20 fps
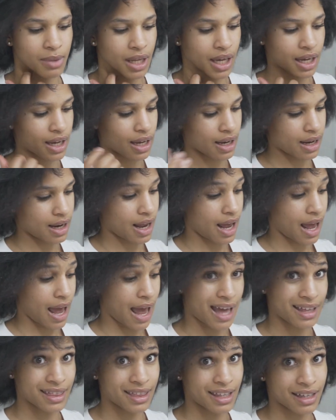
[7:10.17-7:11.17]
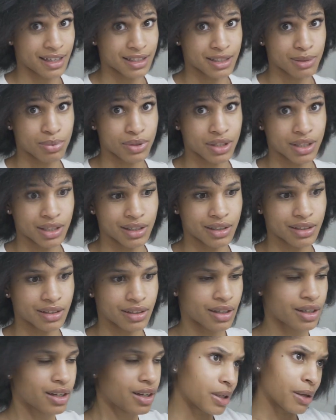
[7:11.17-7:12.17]
Like, I think it's pretty
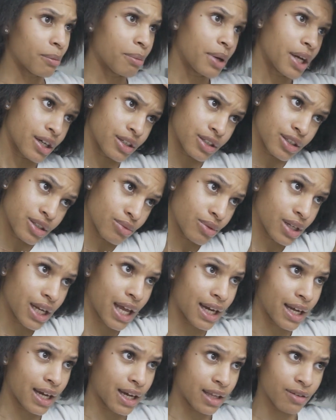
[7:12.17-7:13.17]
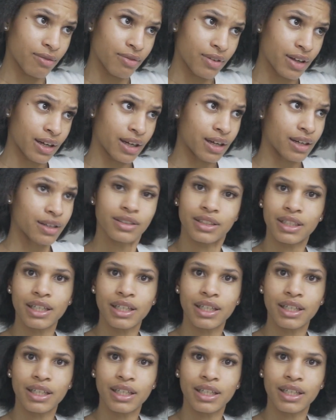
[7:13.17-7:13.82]
good compared to a lot of other flat irons.